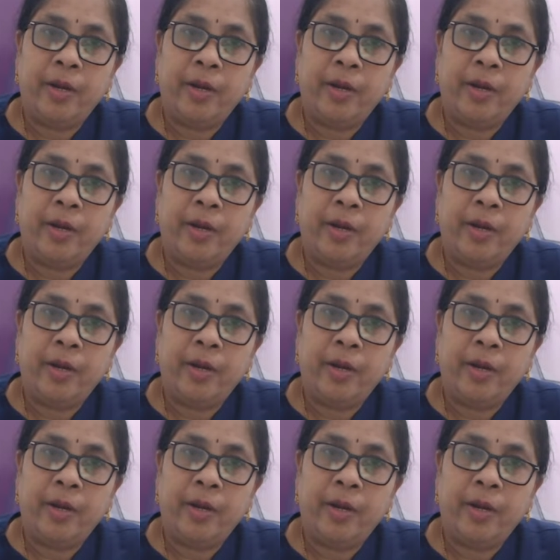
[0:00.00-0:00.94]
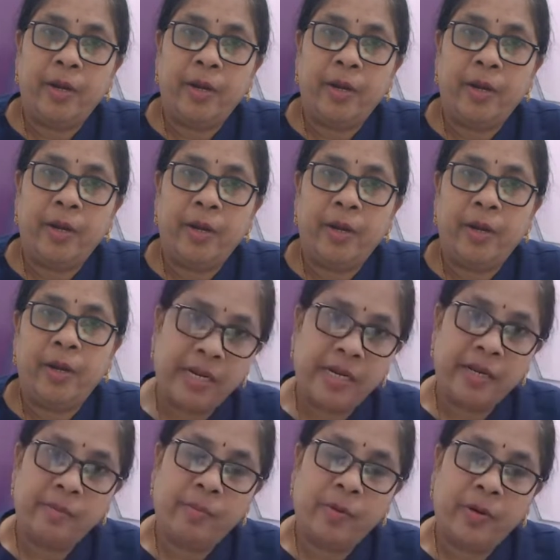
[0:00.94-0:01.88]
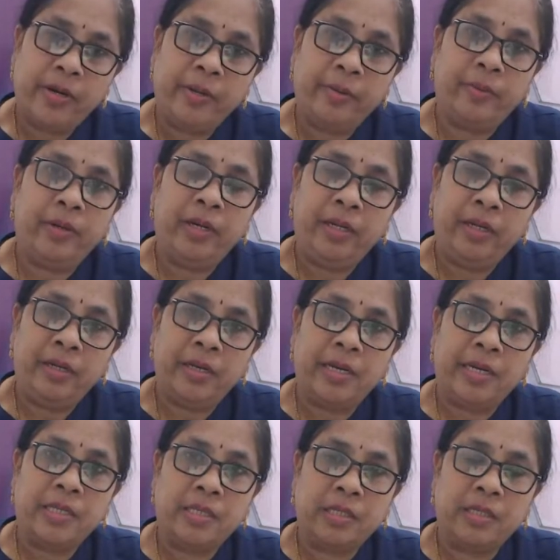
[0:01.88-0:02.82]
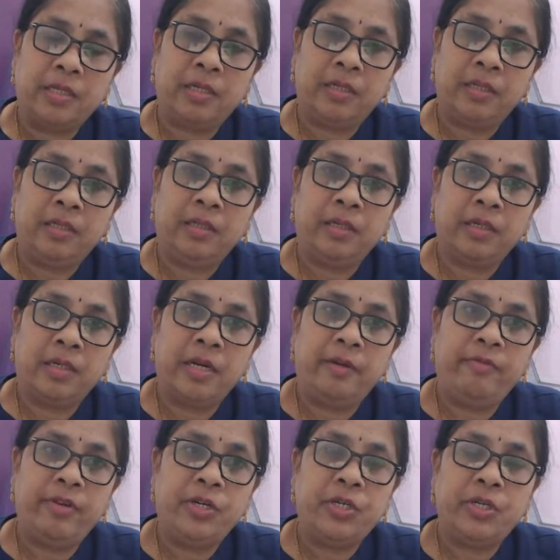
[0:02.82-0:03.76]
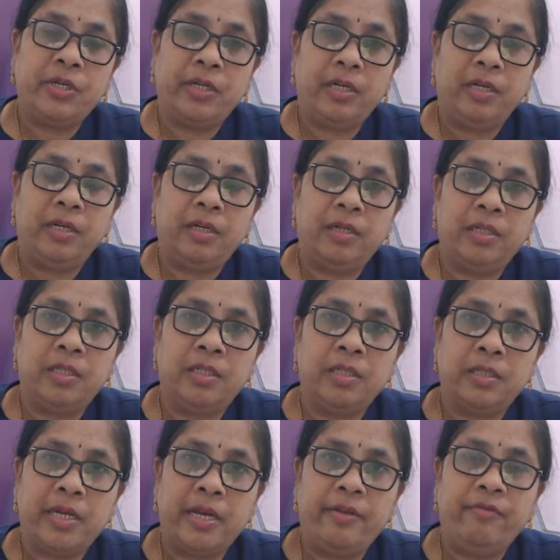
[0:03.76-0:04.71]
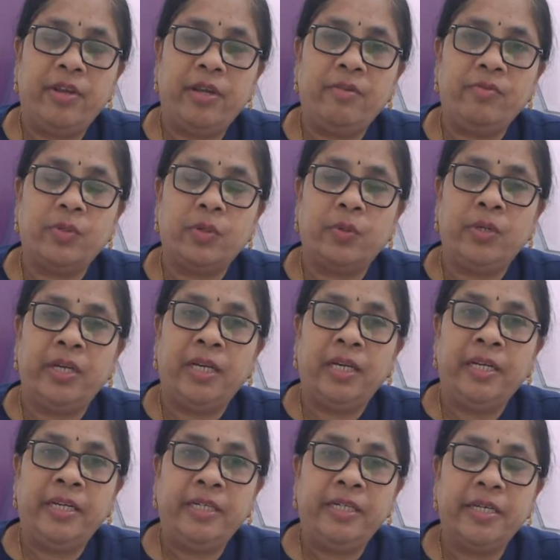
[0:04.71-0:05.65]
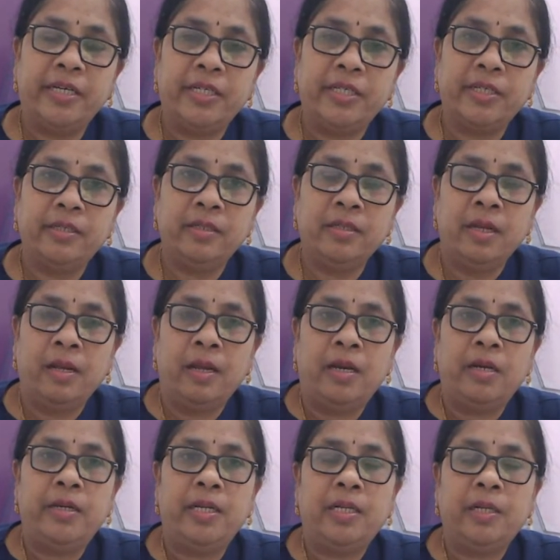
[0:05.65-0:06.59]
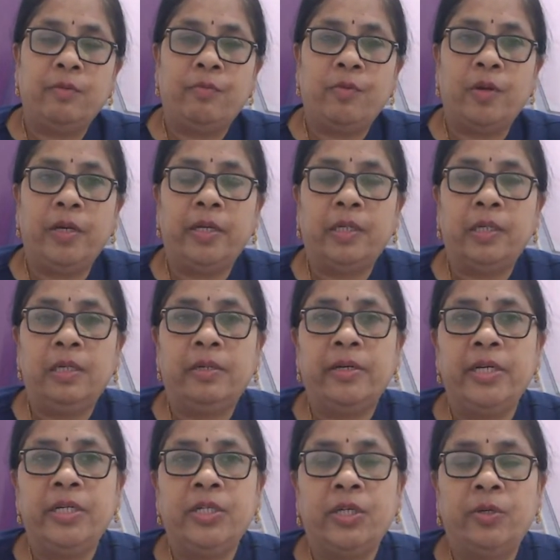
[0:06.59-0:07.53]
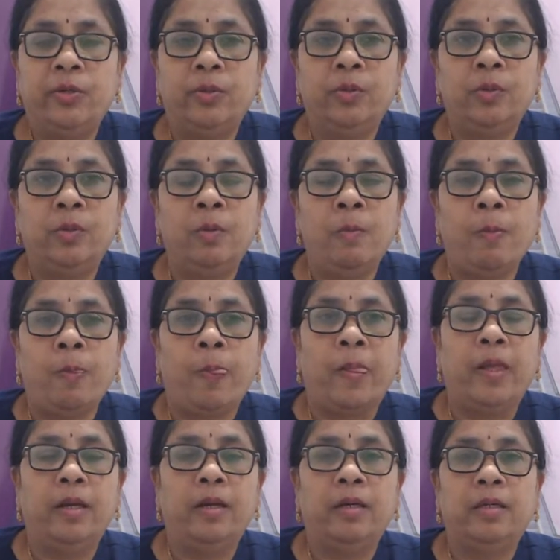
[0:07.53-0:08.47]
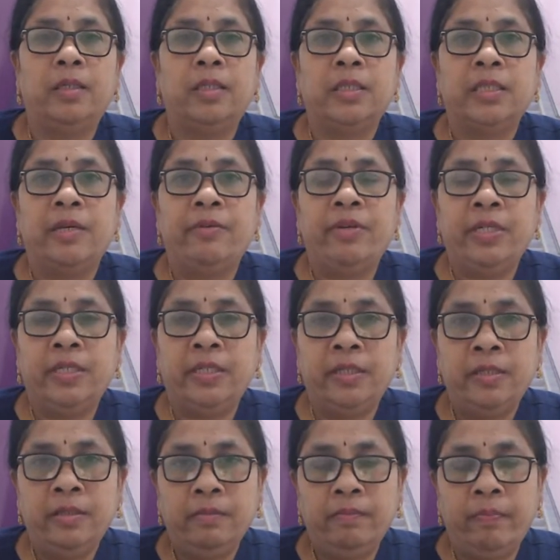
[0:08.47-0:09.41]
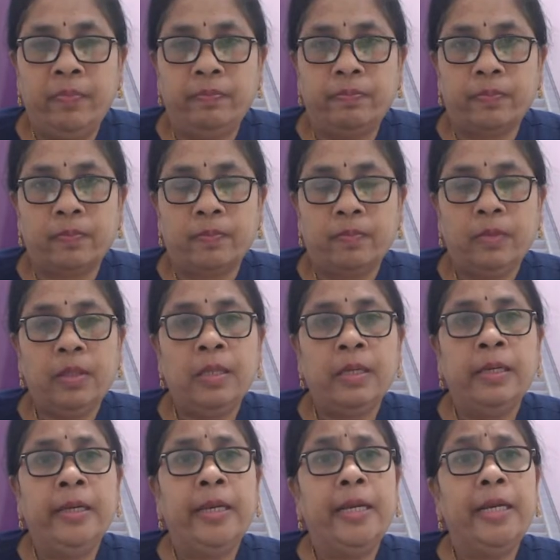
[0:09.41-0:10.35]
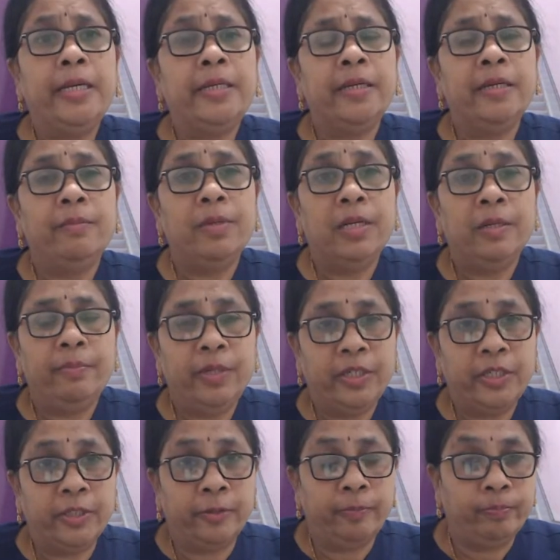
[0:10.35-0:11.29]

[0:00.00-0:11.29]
develop the follicles inside the body only as the conventional IVF. So daily injection till the follicle reached to 17, 18 millimeter.